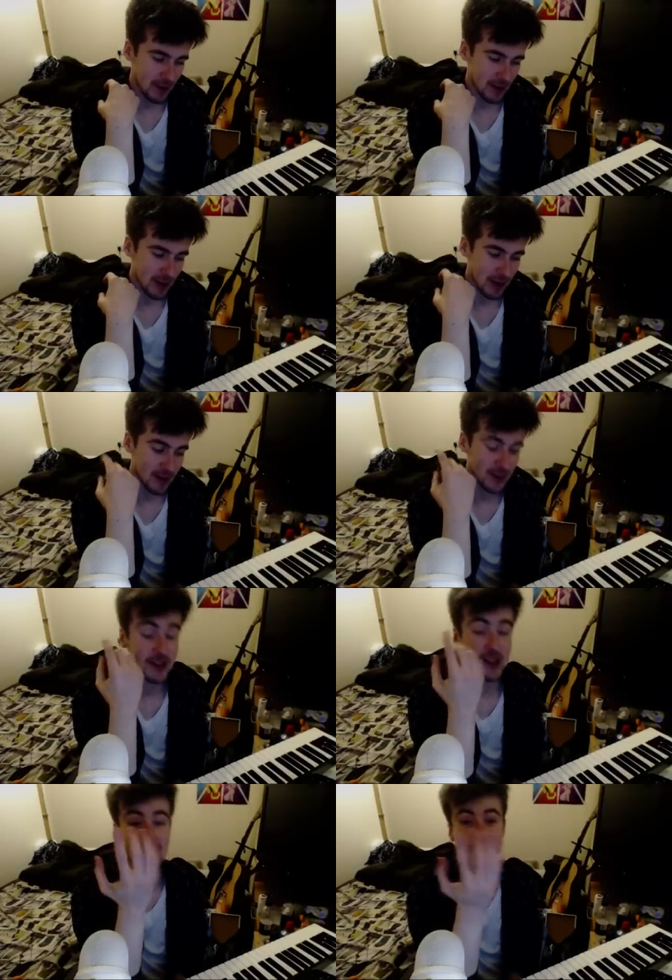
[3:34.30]
it's the
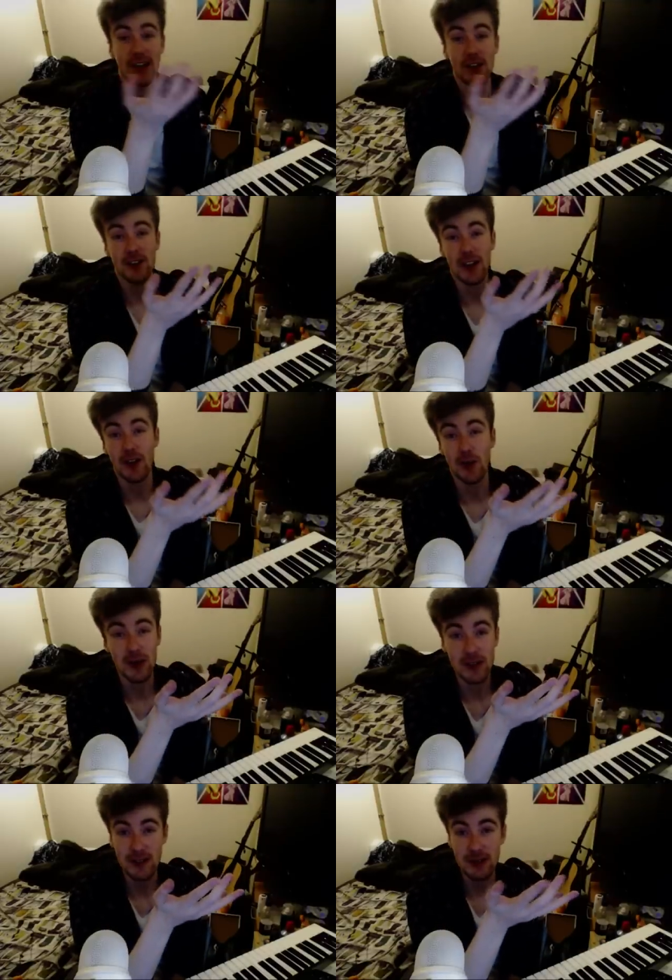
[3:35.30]
last letter that
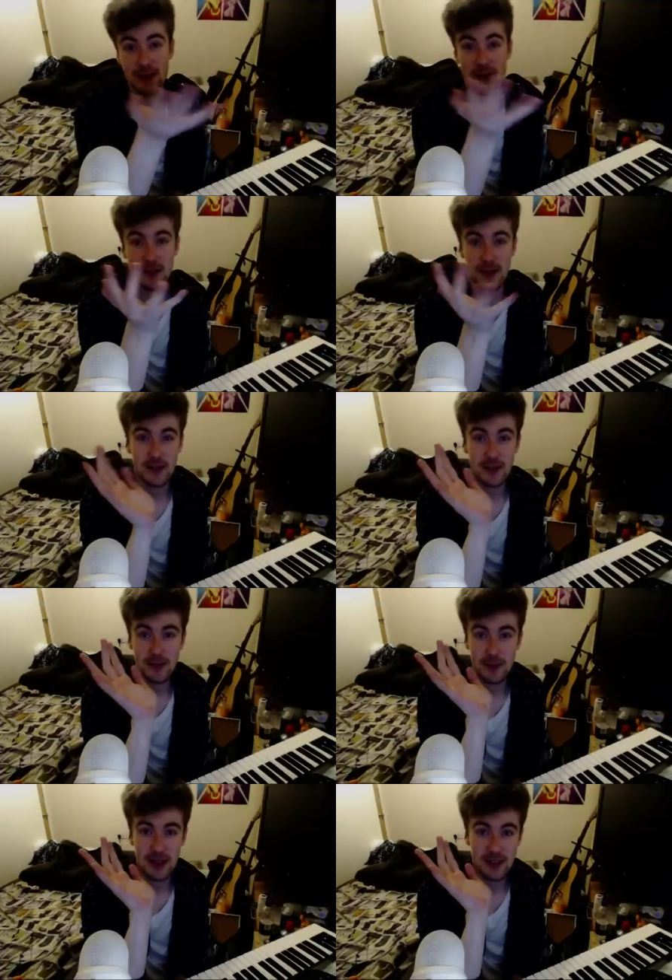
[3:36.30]
always
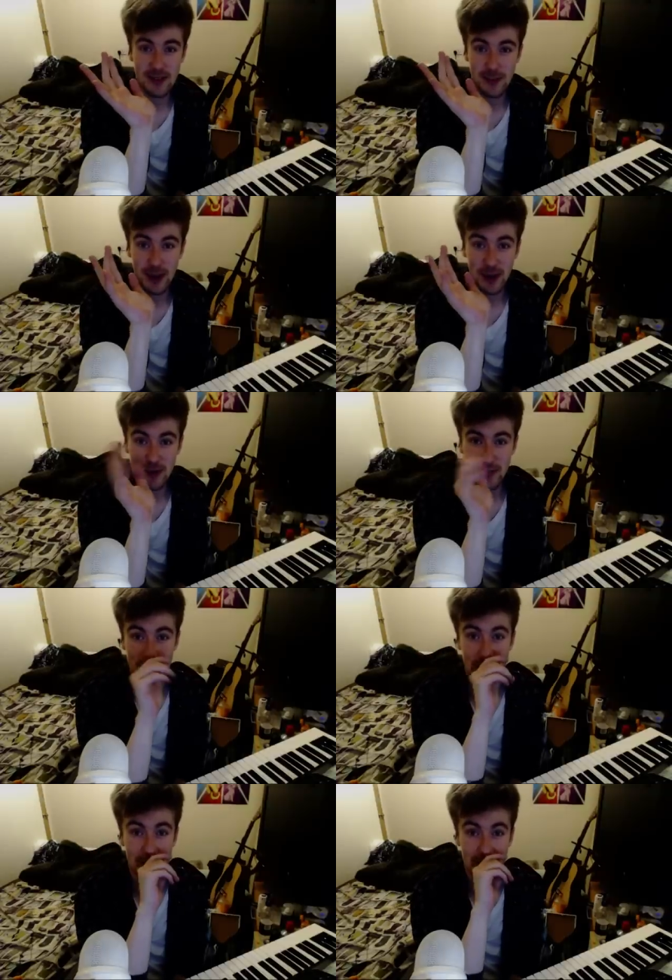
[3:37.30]
pisses me off
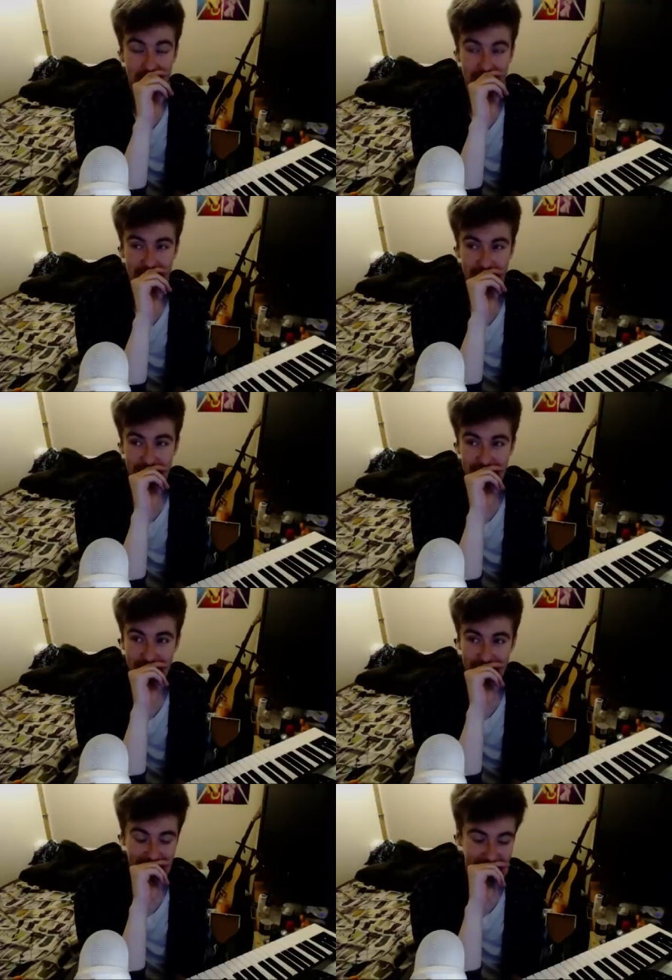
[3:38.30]
about you guys.
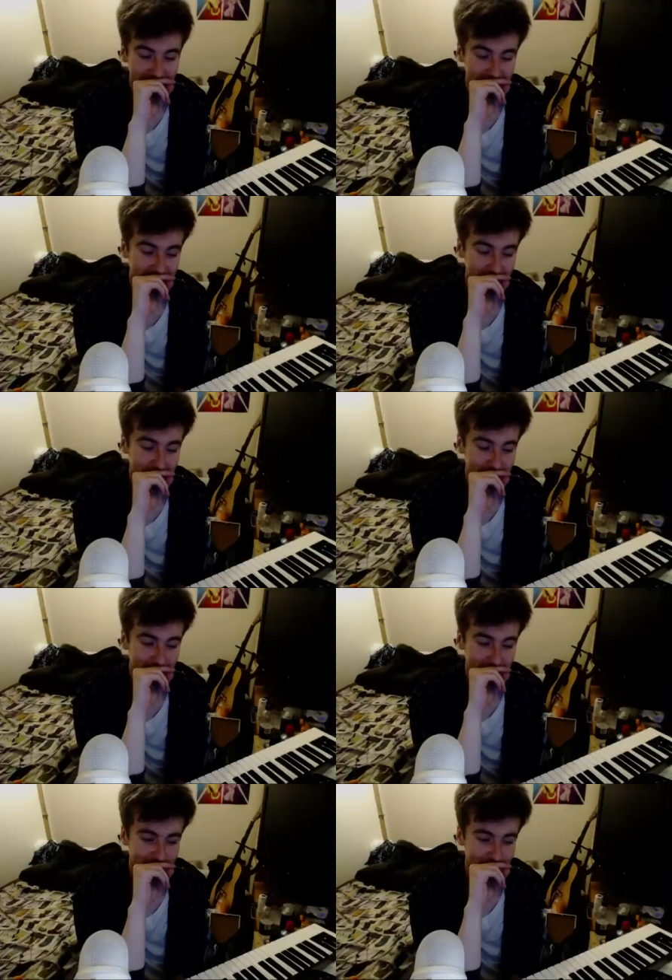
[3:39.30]

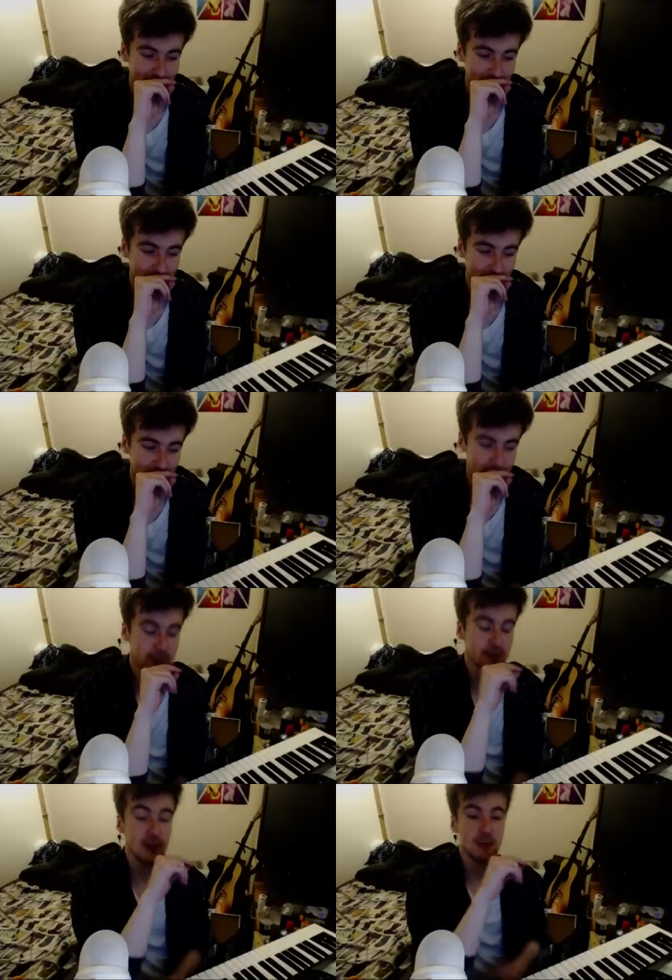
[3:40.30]
Okay,
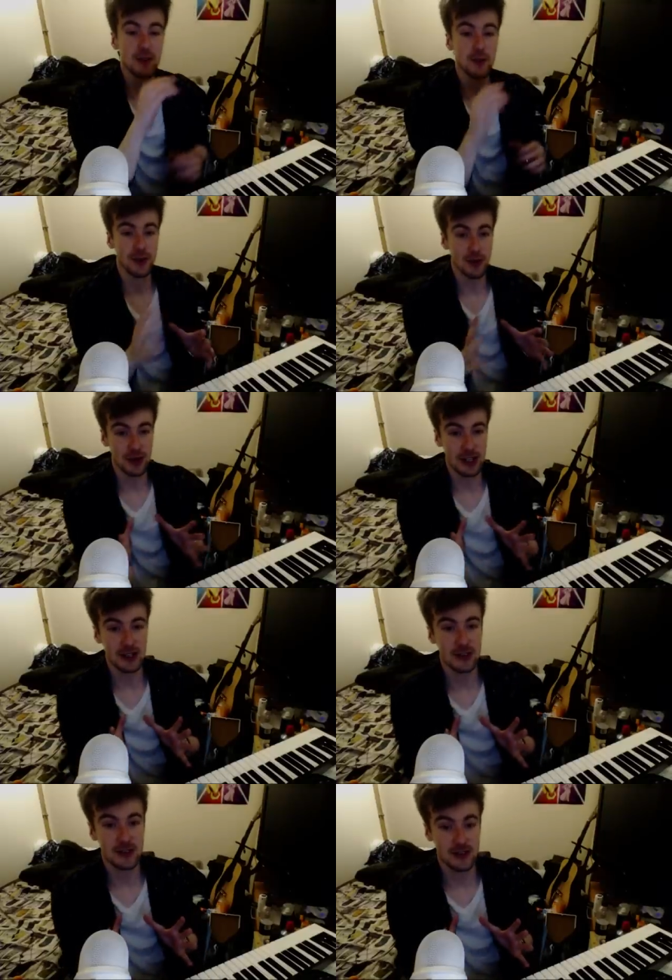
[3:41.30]
so I'm someone who
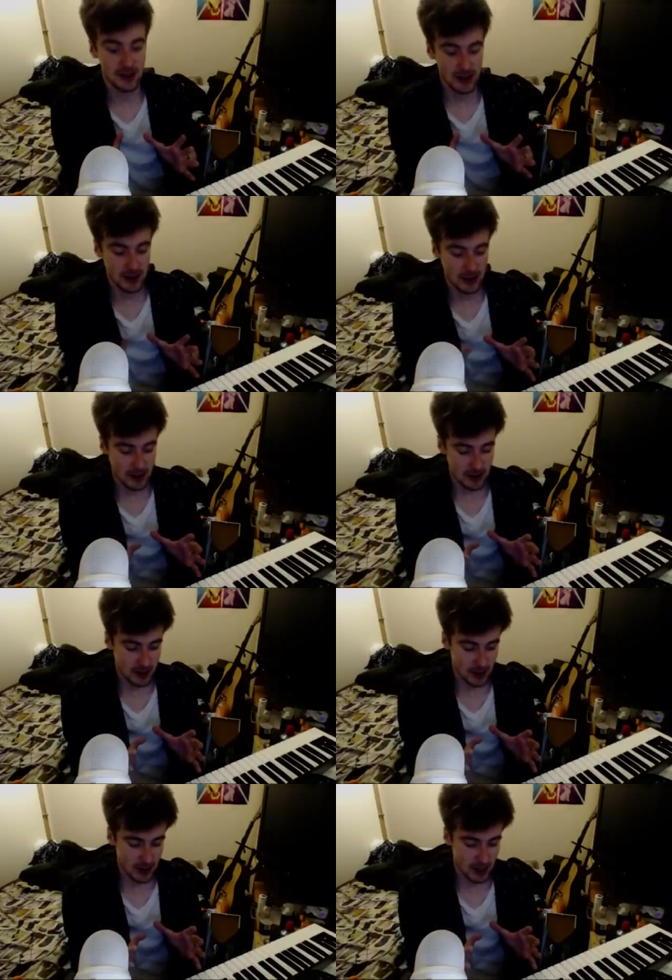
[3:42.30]
likes
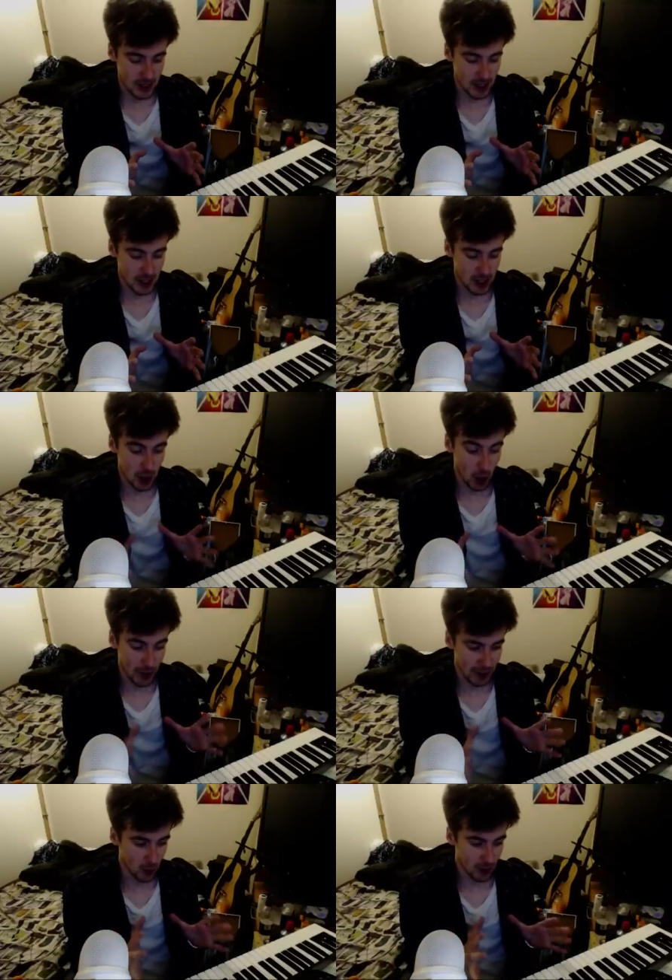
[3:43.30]

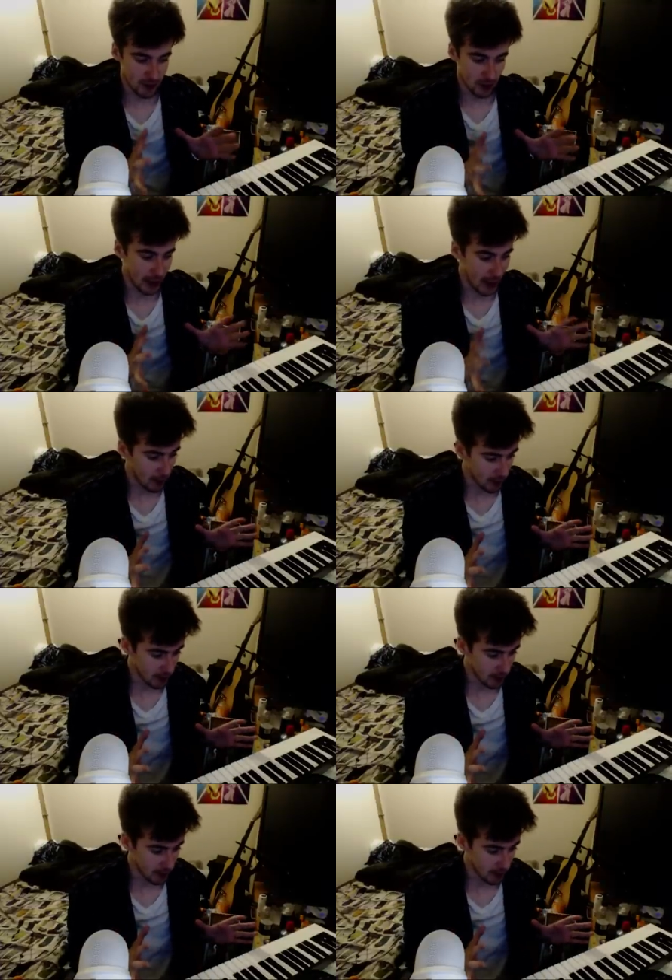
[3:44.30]
knowing what's going to happen,